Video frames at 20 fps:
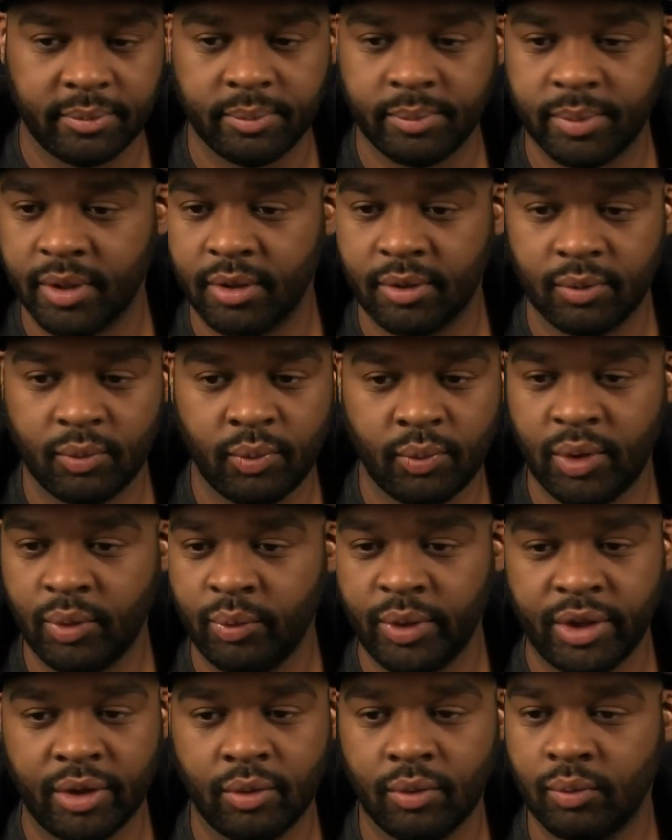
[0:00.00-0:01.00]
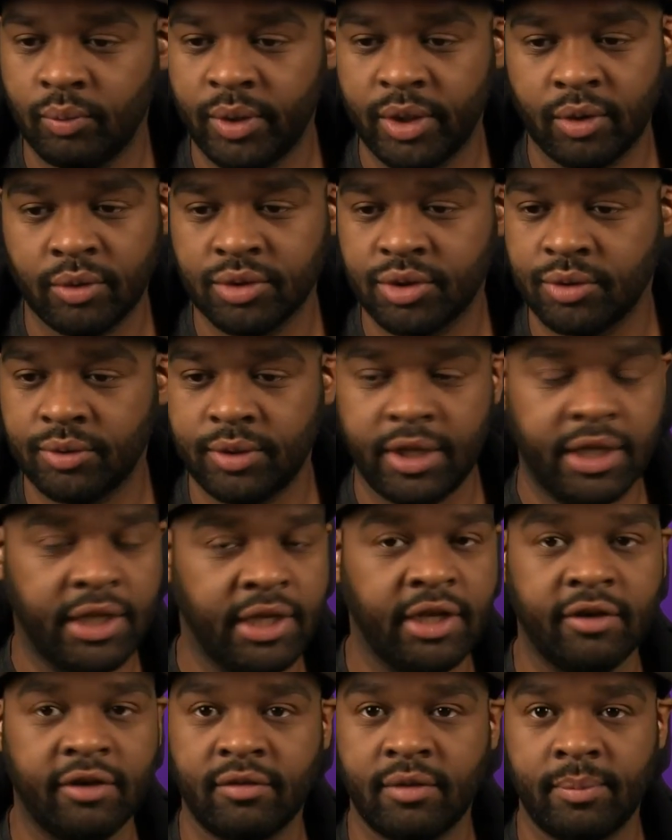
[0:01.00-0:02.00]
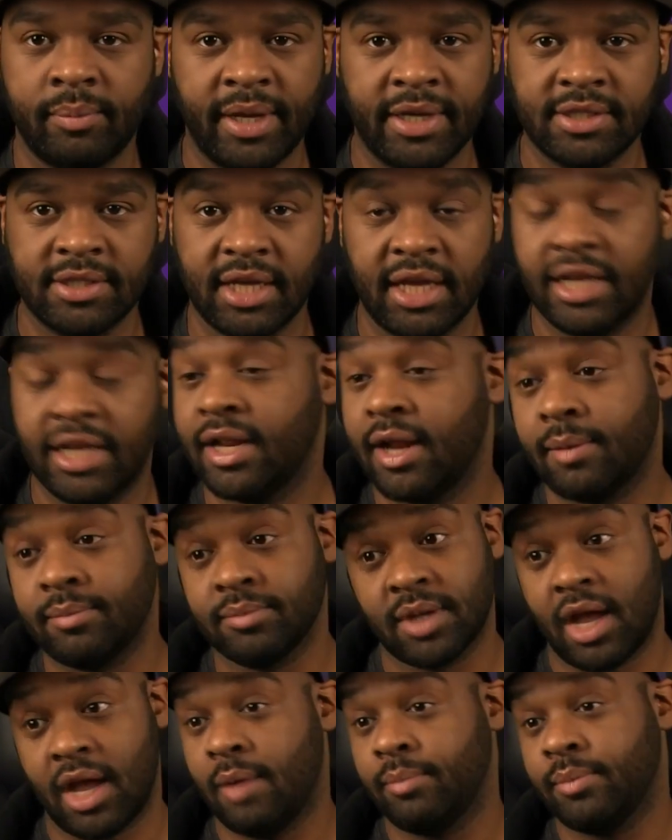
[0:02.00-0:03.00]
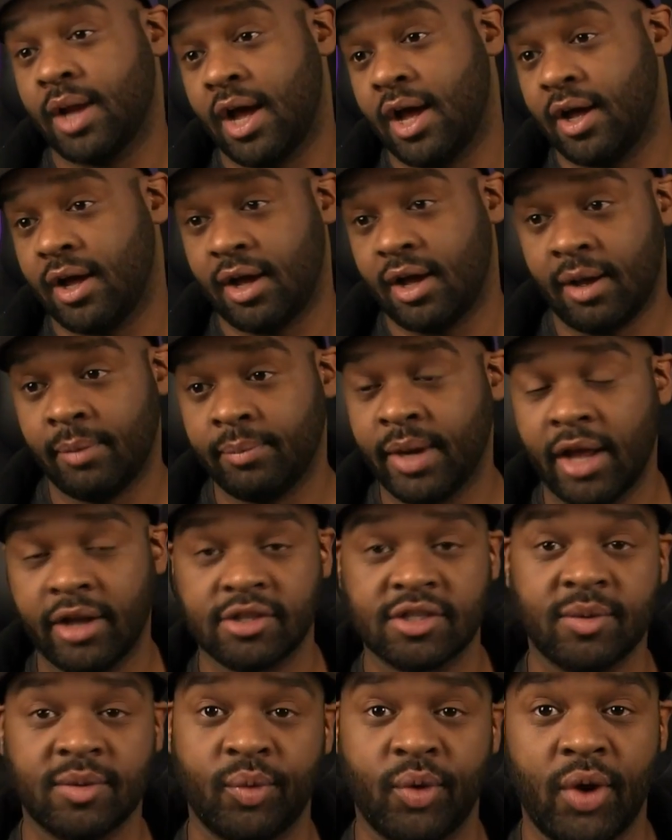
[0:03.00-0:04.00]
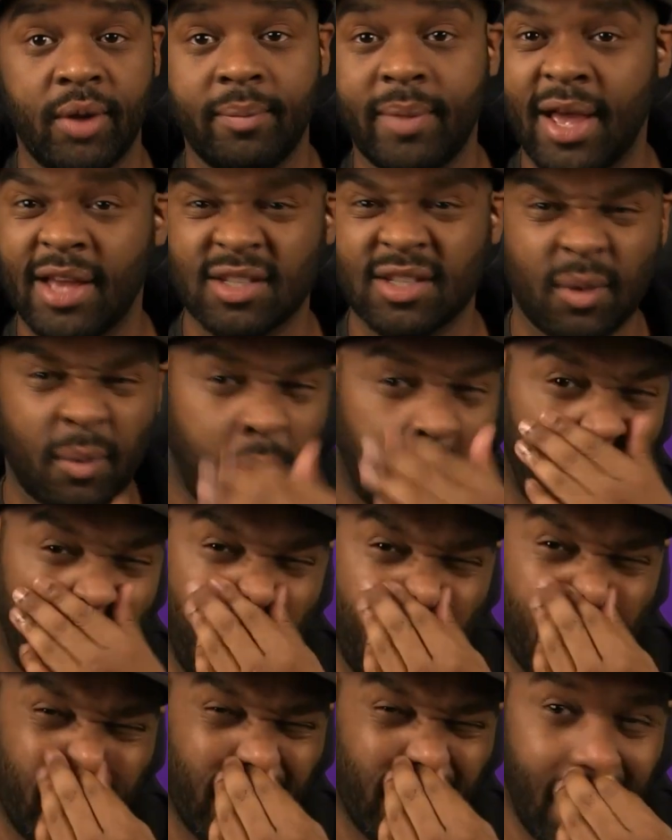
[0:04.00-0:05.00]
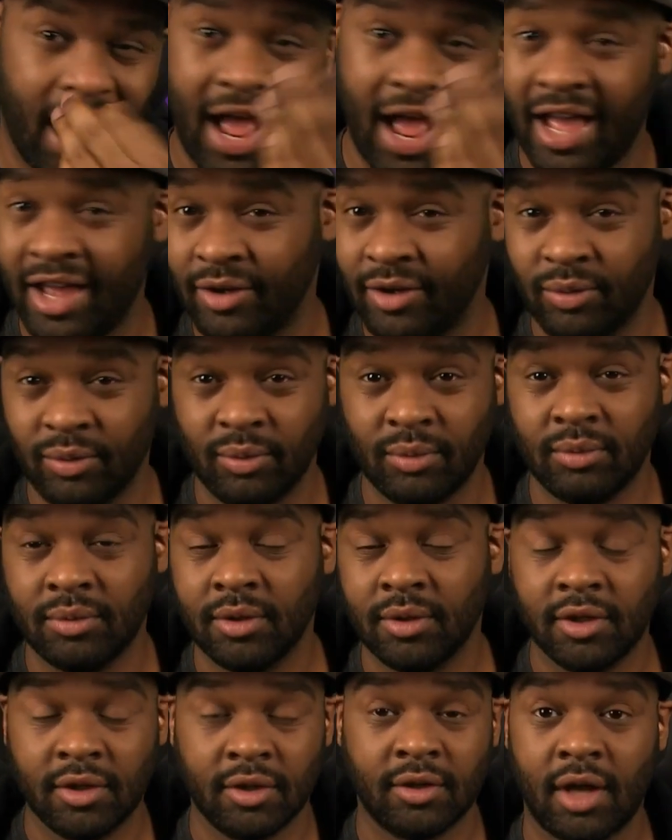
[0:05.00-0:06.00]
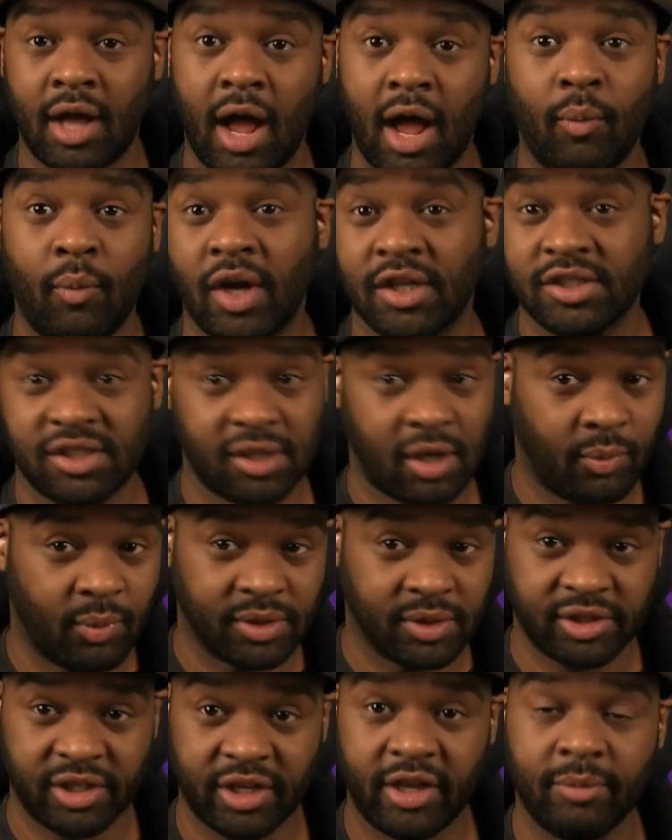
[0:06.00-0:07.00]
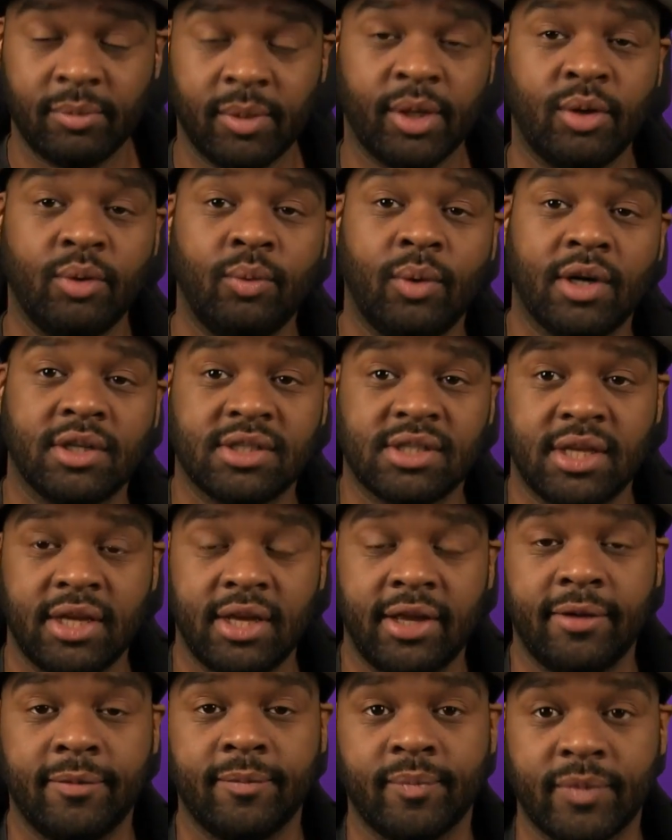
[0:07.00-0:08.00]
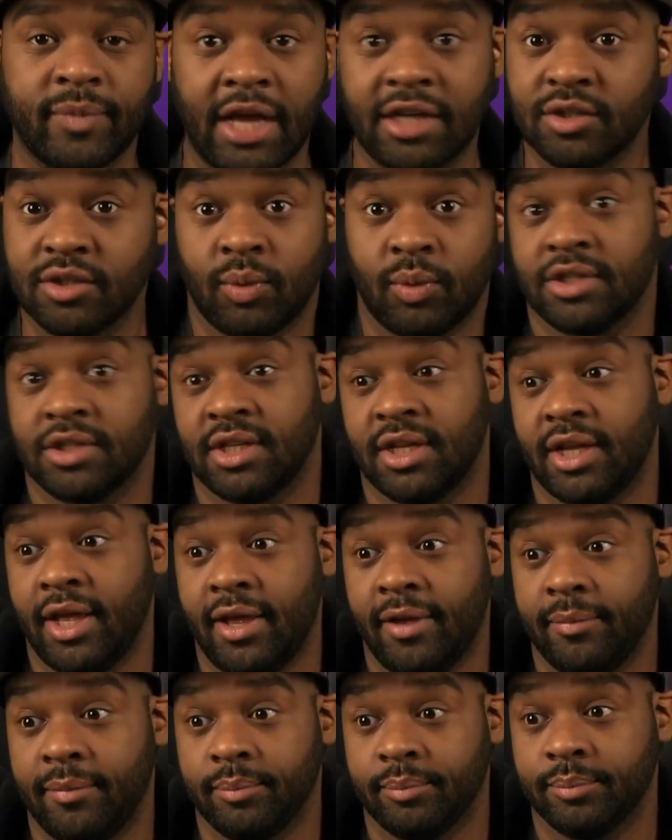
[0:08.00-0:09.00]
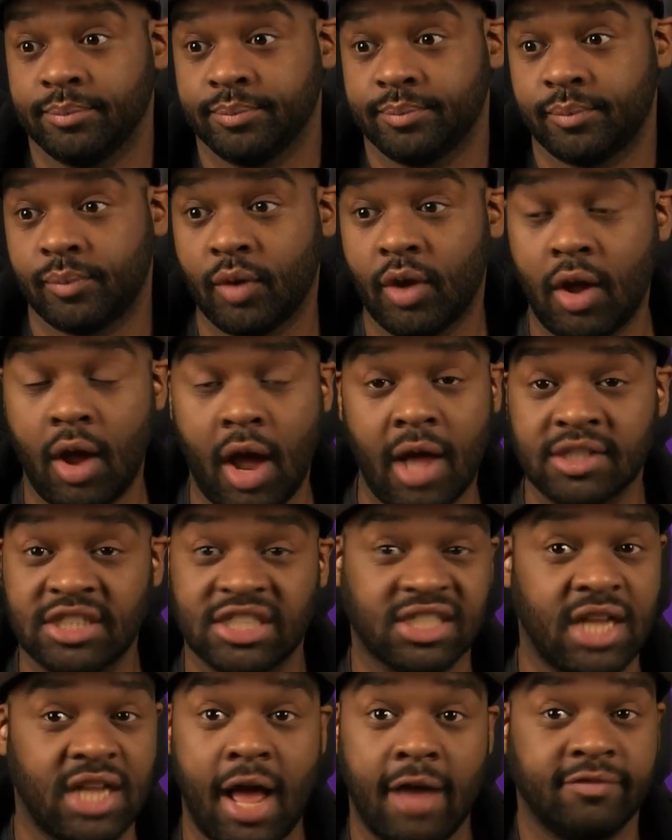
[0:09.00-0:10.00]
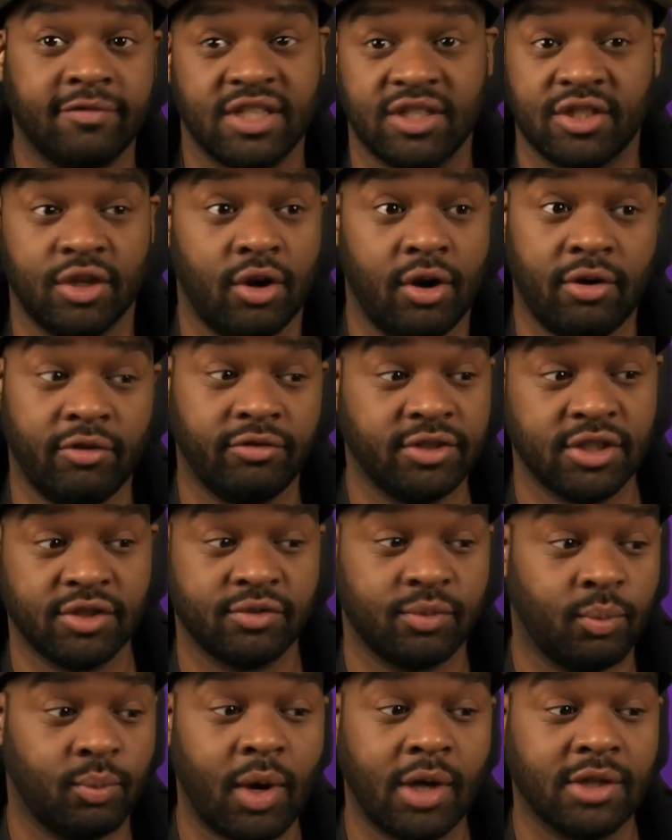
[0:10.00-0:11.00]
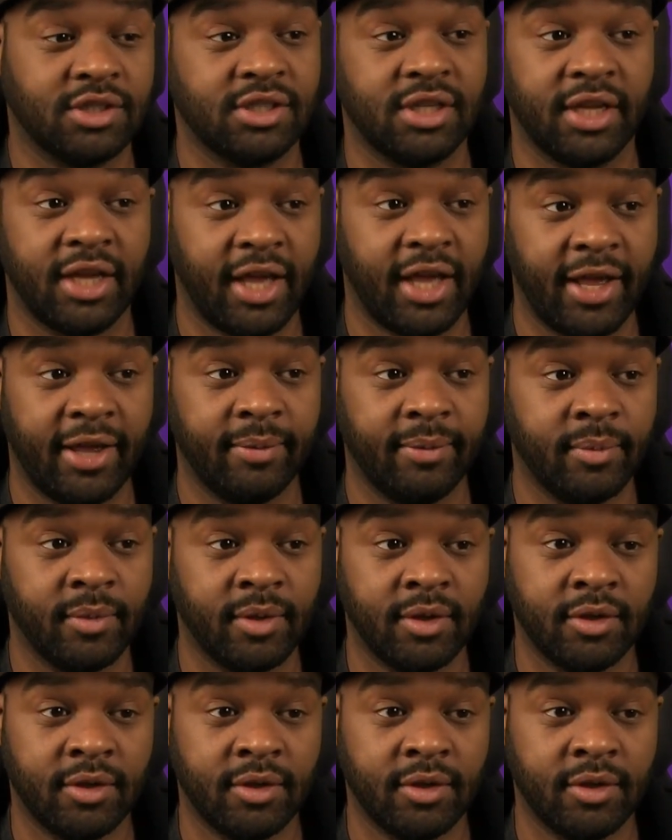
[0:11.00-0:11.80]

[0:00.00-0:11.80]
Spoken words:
But we don't do any of the basic, and I'm not some great basketball. I'm a guy who I watch the game like you watch the game. I just watch the game. I've just learned just from watching the game.